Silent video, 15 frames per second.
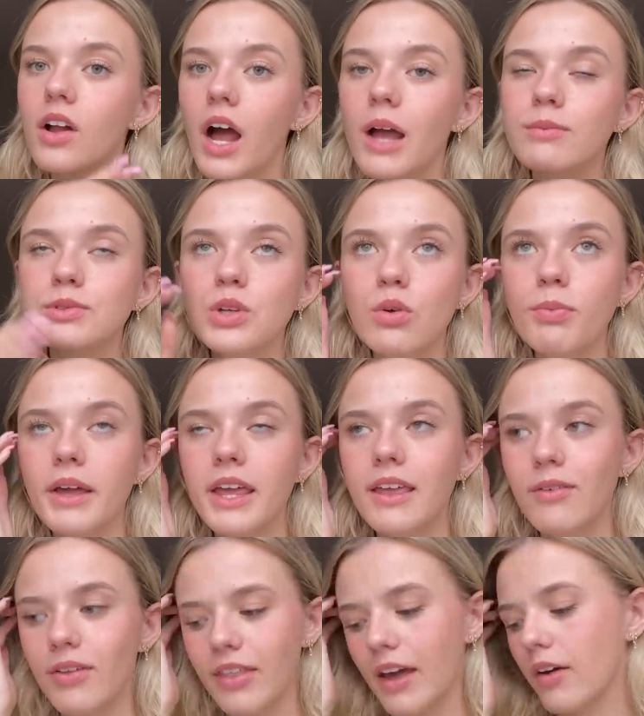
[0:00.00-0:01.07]
I'm so
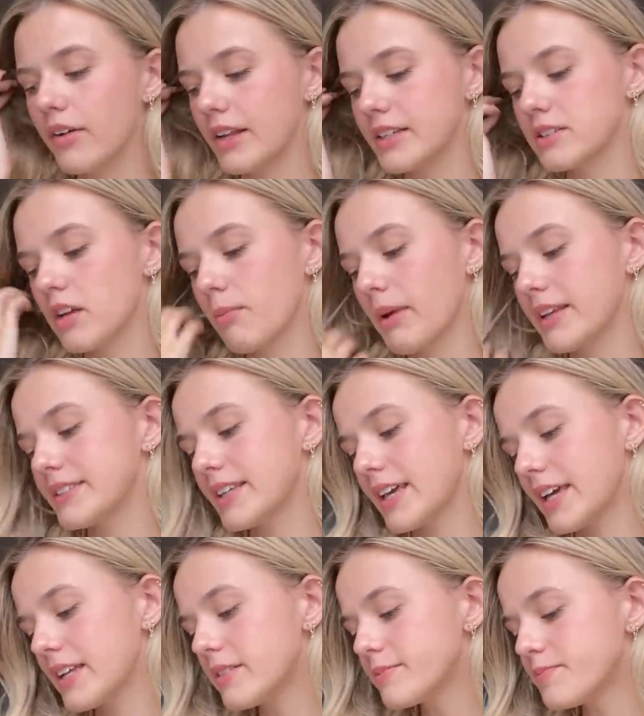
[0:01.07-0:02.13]
picky with how it is on my
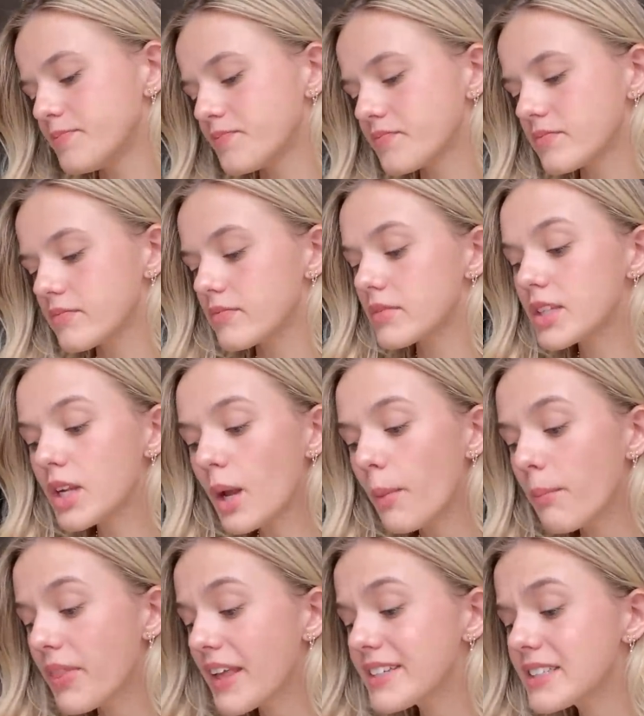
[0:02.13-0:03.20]
skin.
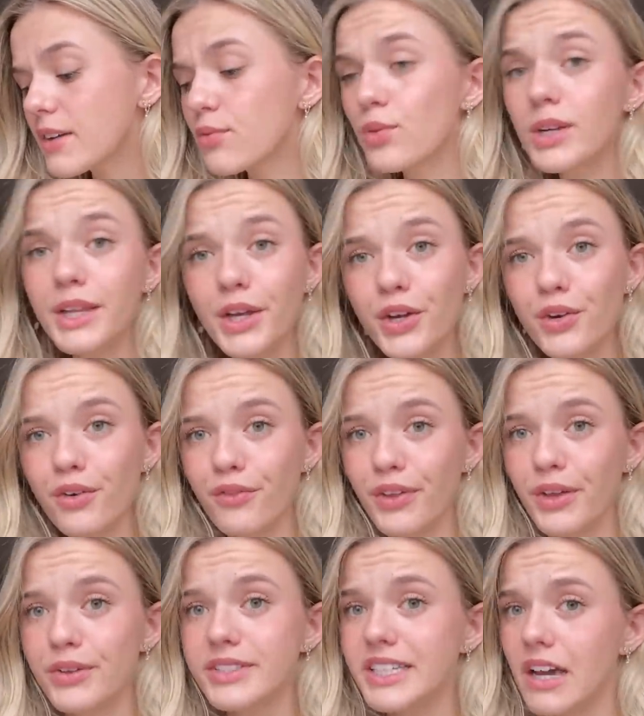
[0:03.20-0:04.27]
These have really good
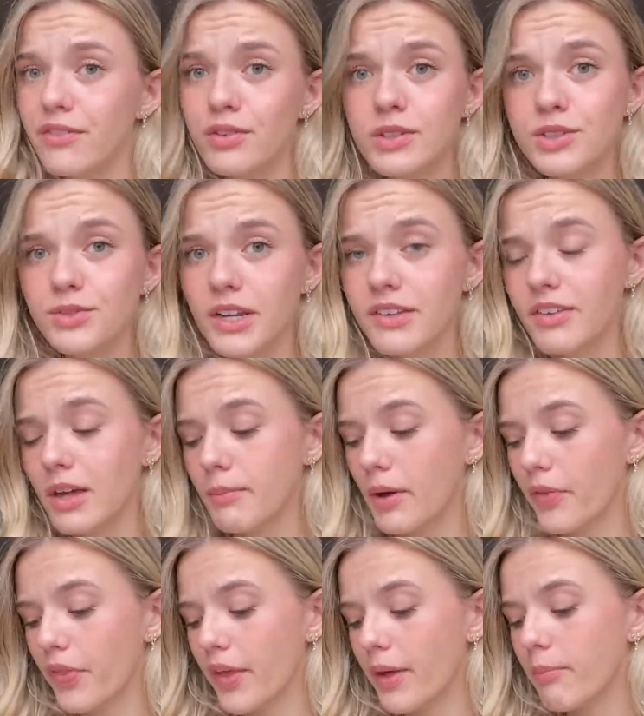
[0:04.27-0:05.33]
reviews. Everyone's raving
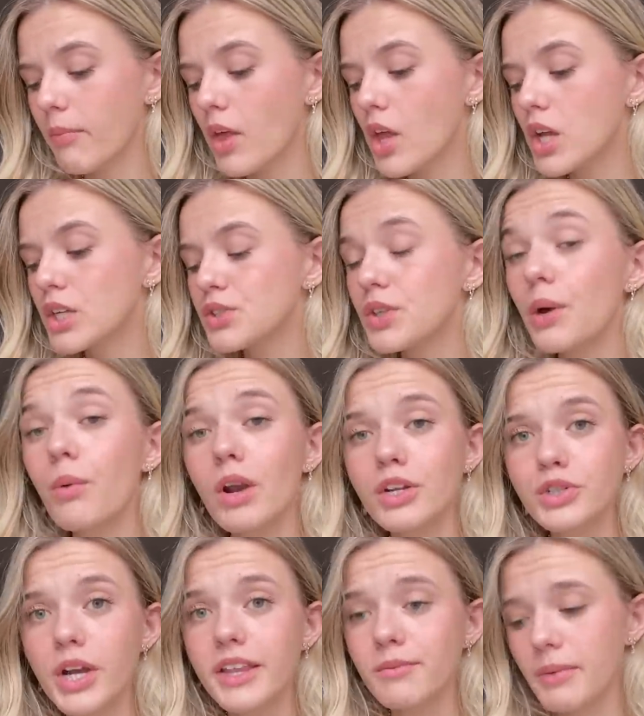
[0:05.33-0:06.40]
about them. So I wanna
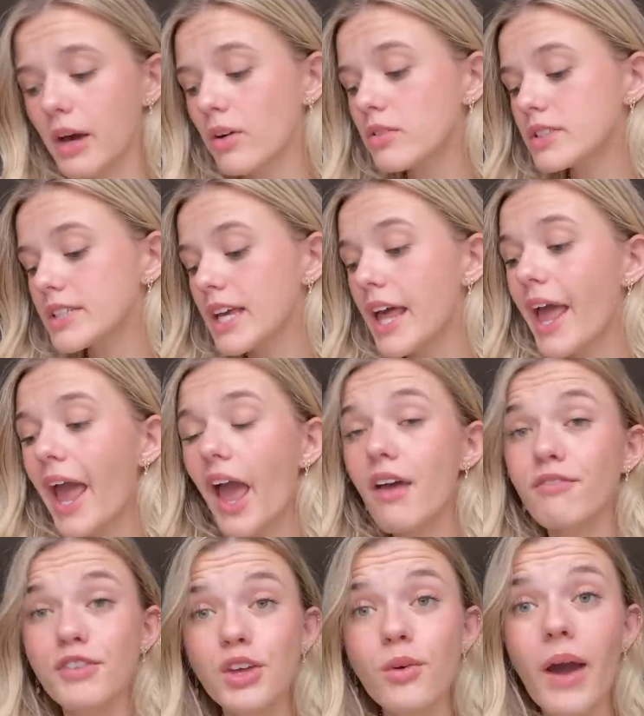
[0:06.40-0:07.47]
try them out.
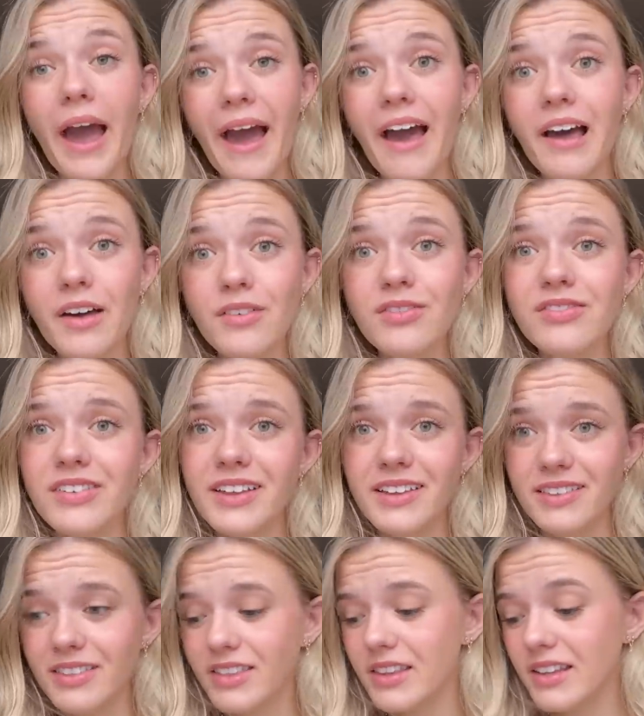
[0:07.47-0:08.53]
If you have
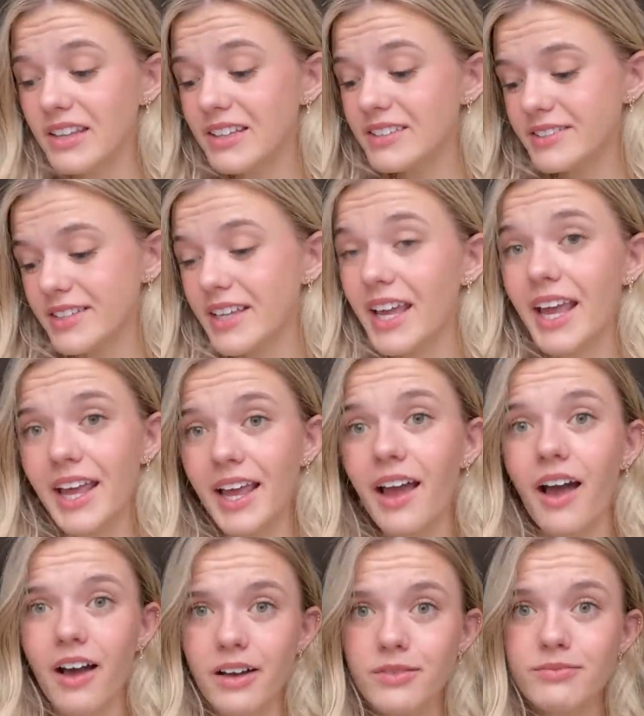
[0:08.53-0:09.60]
these,
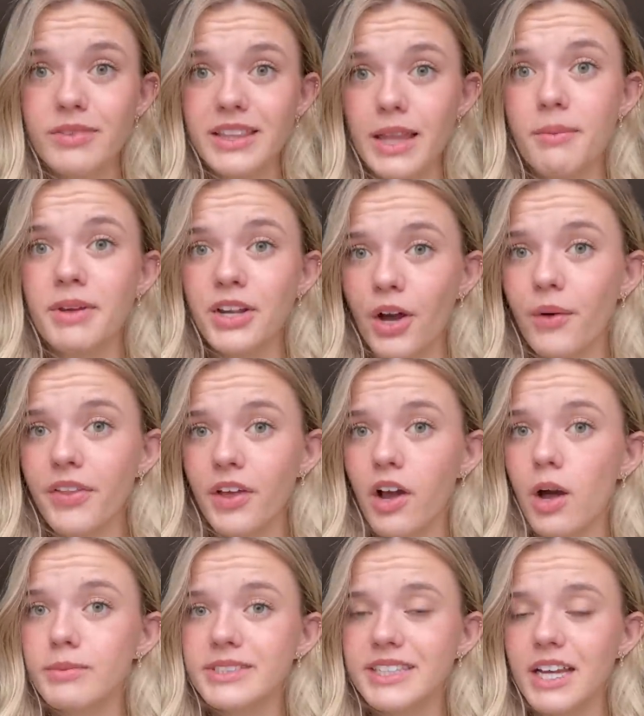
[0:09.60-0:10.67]
um, let me know in the
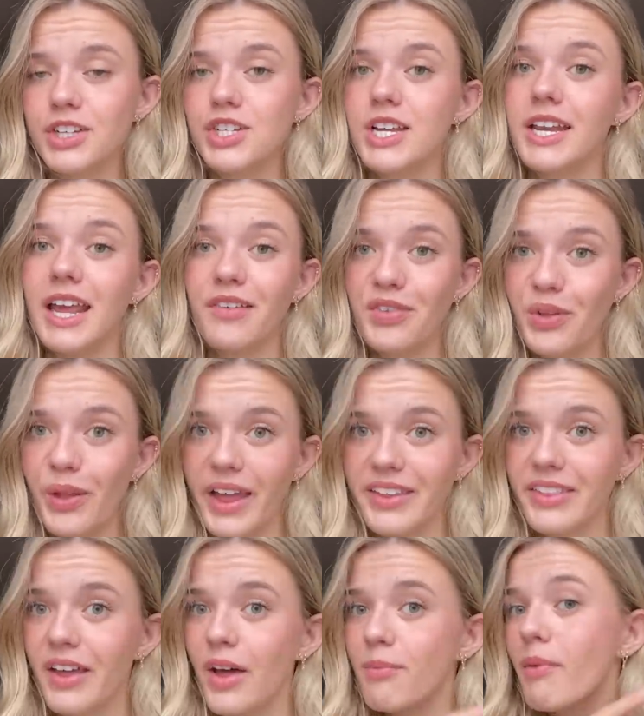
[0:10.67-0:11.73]
comment section if you
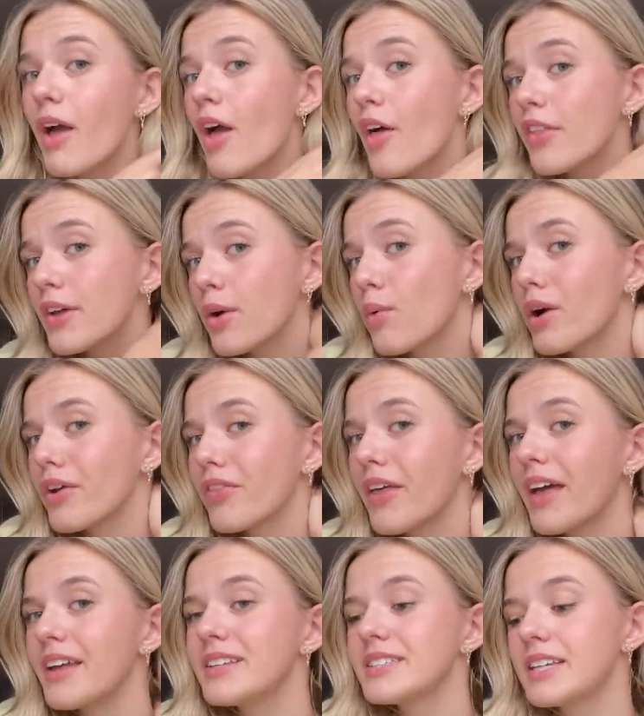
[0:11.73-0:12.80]
like them, they're worth
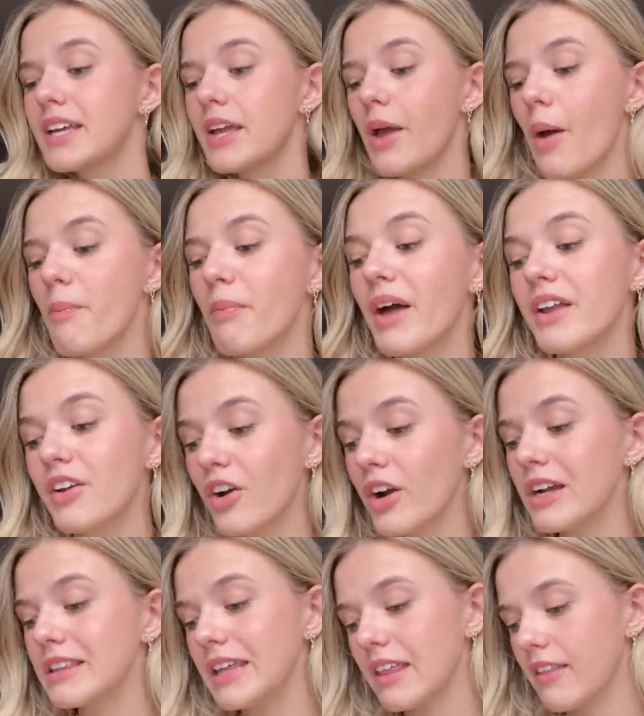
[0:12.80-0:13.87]
it. But
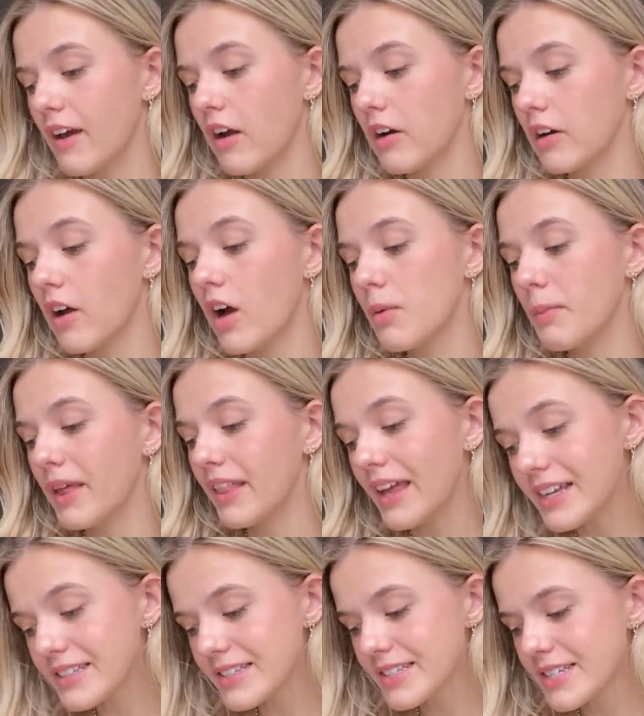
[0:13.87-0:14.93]
currently they are on my
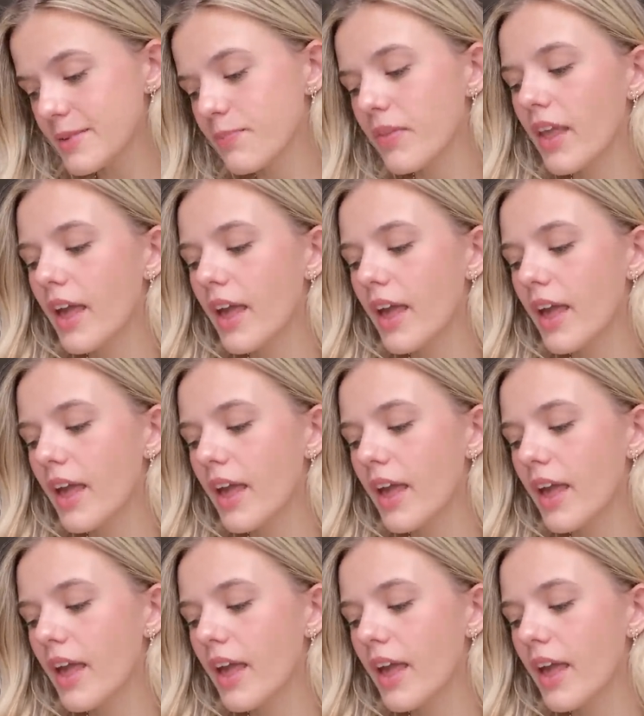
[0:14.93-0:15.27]
list.